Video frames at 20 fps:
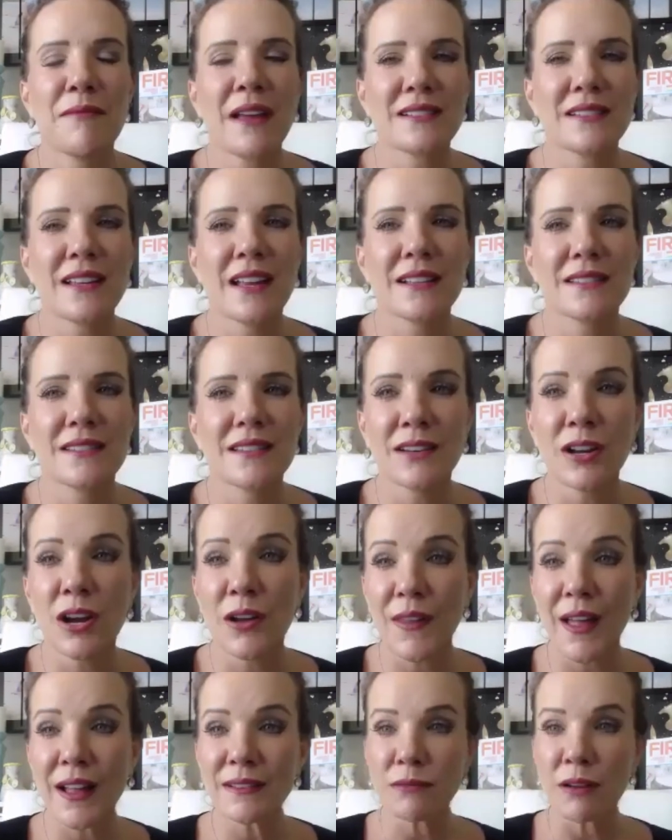sense. No, and
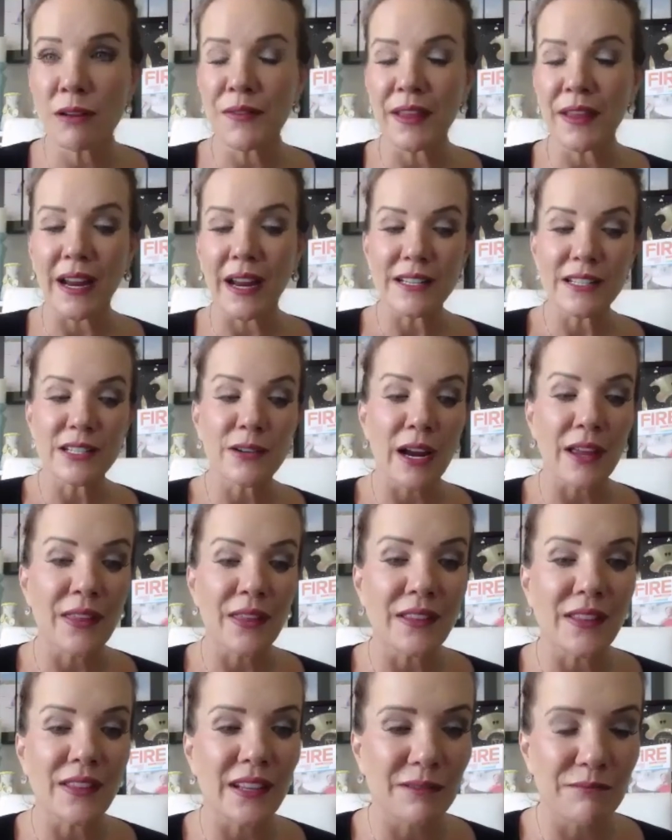that's one thing I
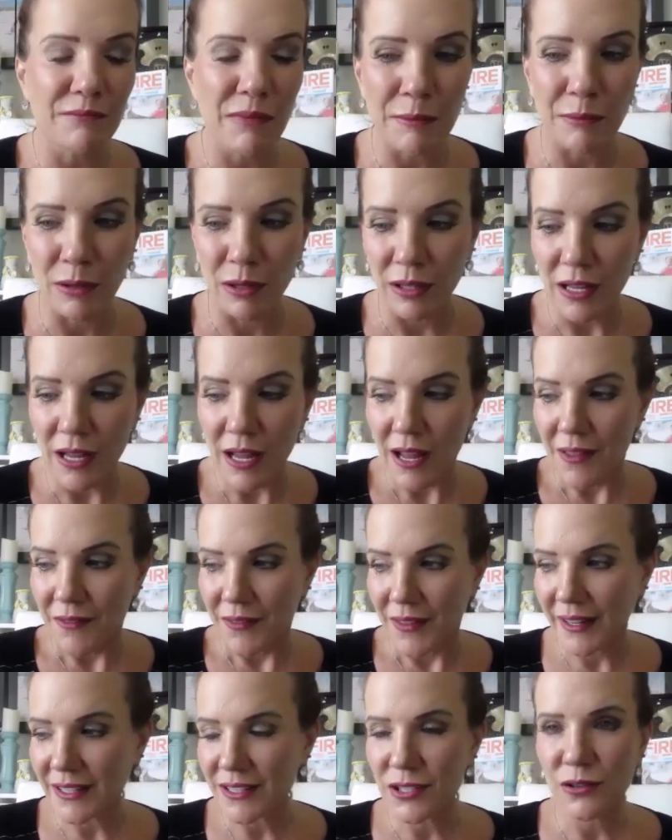think that people,
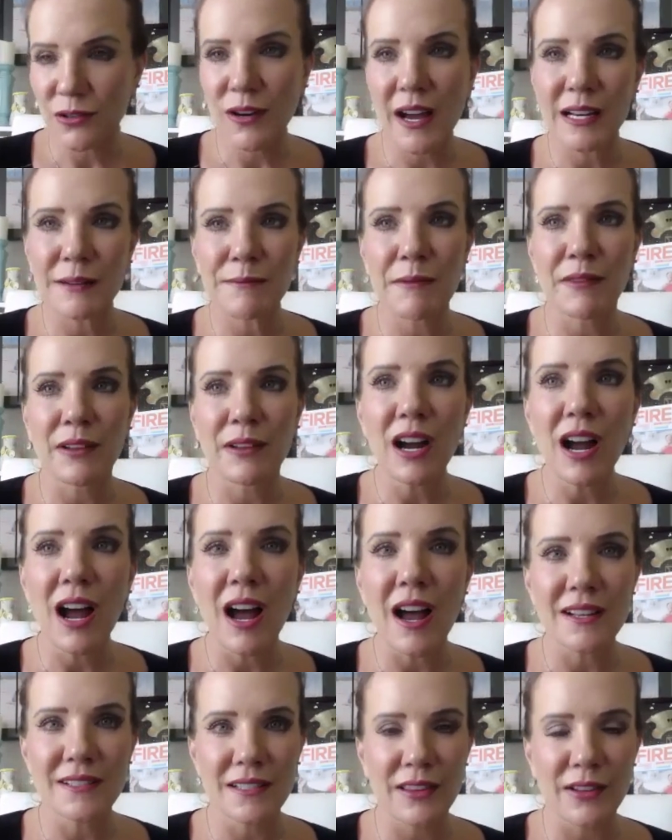they get so caught up in the
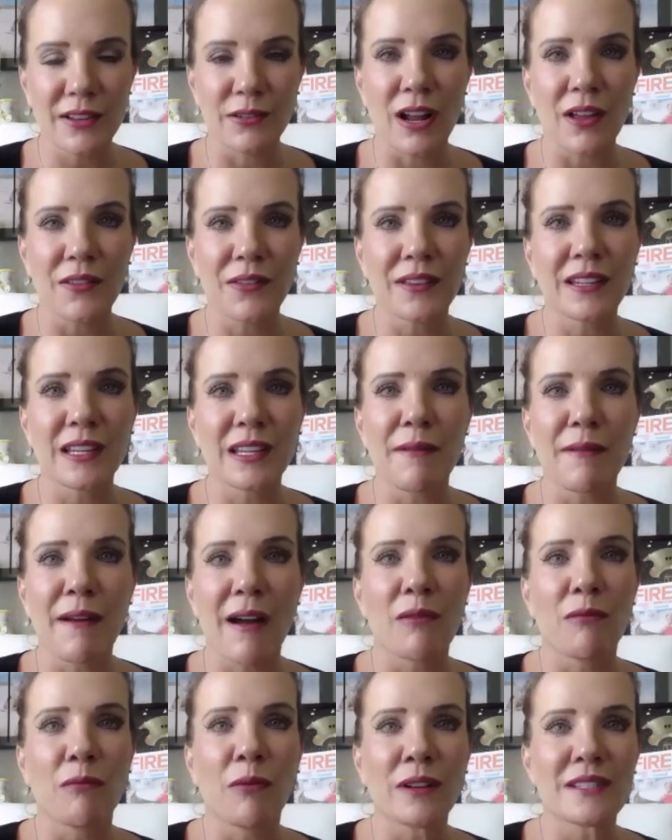cost that they're not thinking
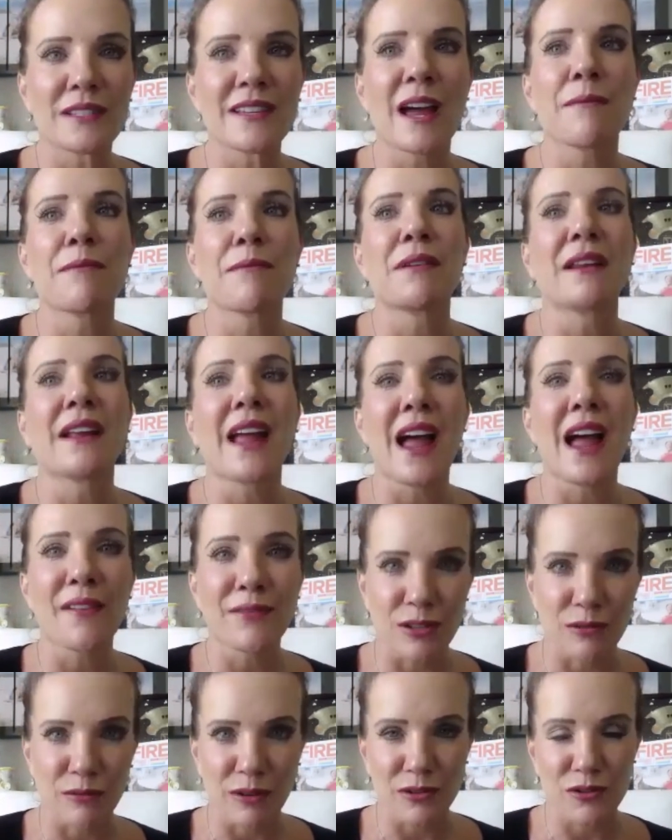about what's happening
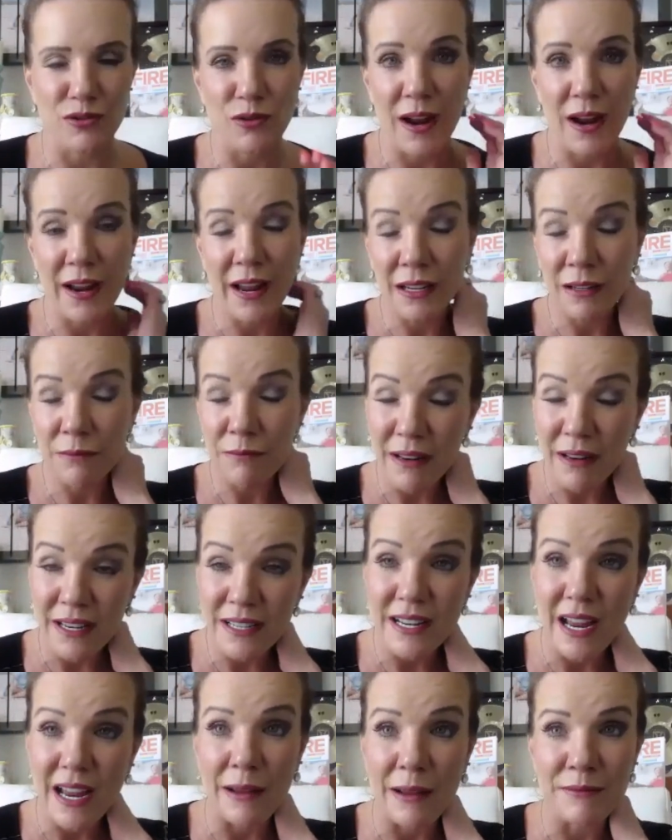afterwards, right? And many
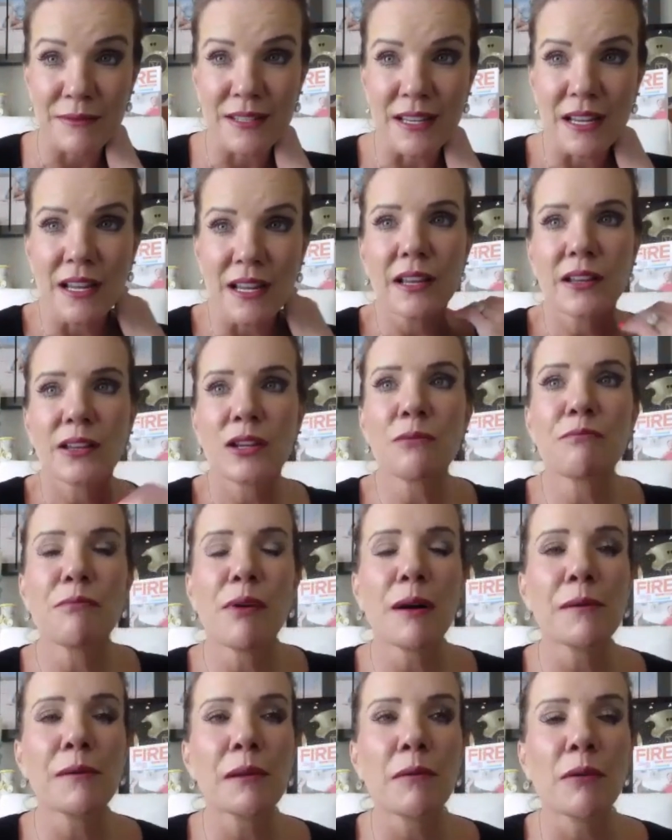times you
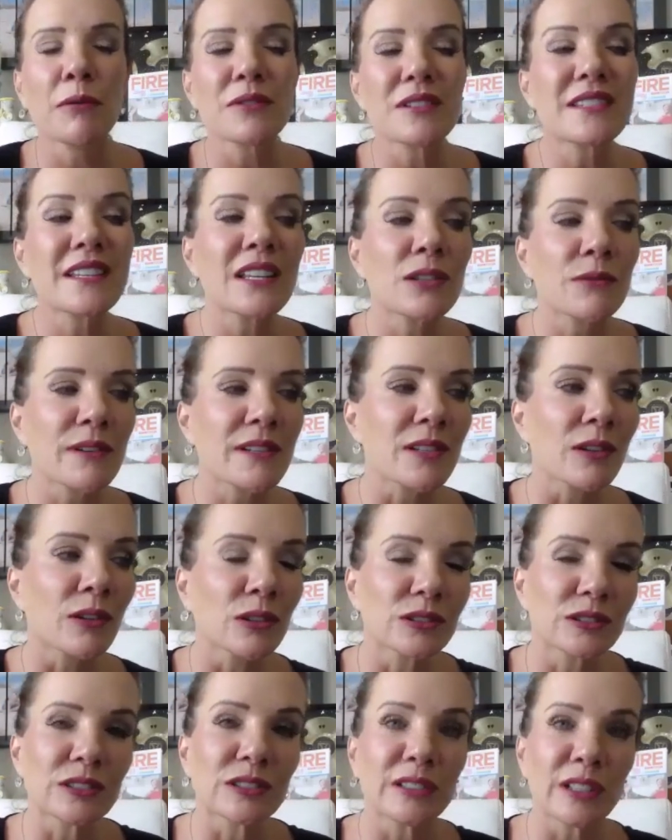probably won't see the
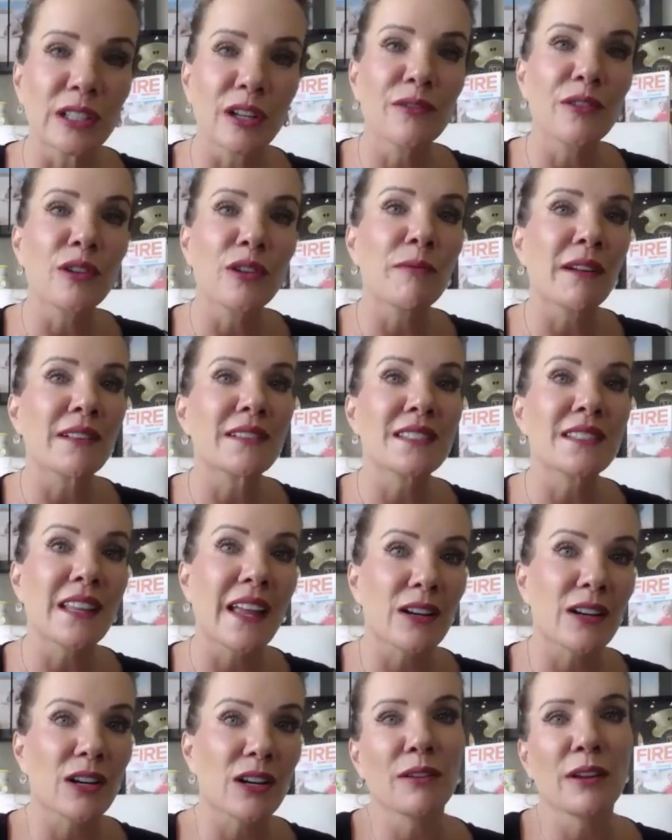results until a few months
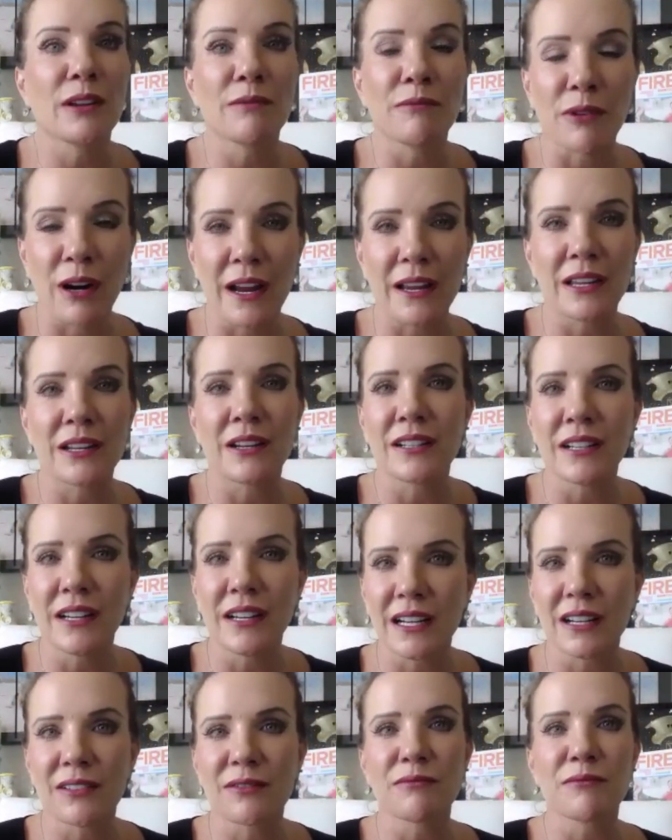later, right? You need to
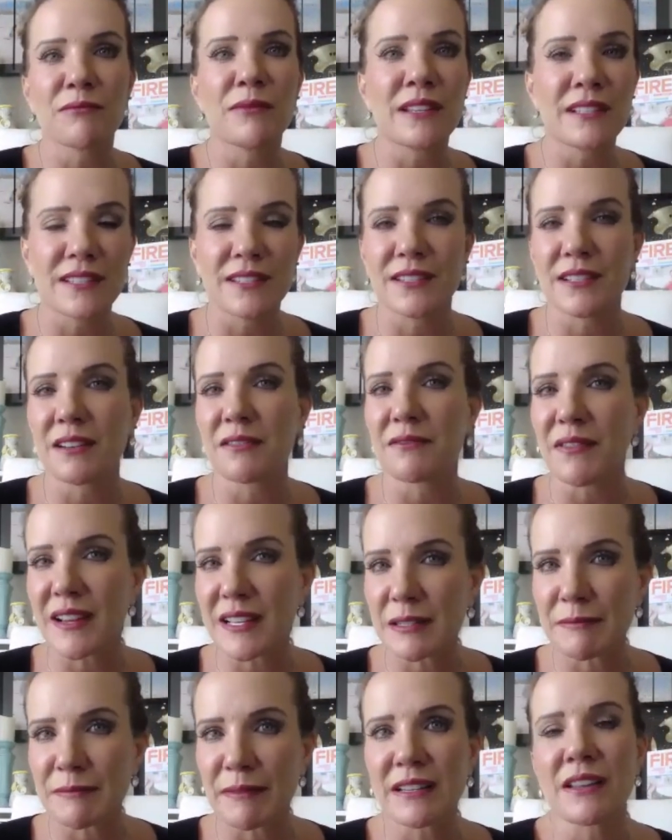kind of, this is an
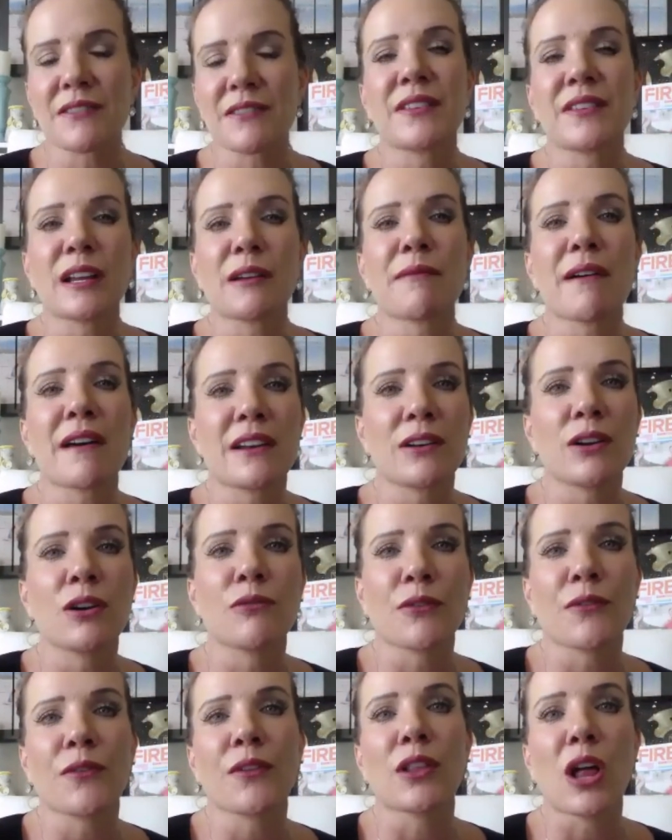investment, and think about it
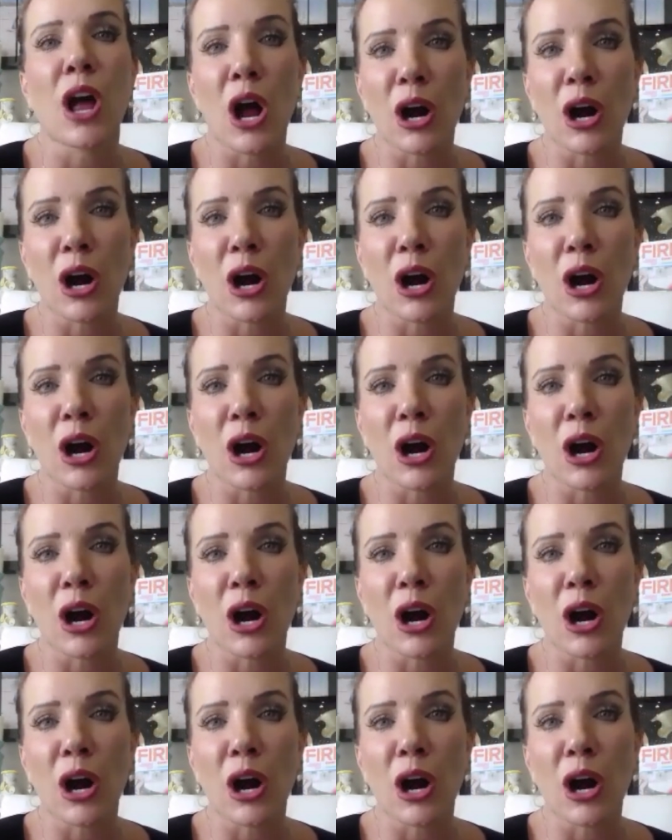over the long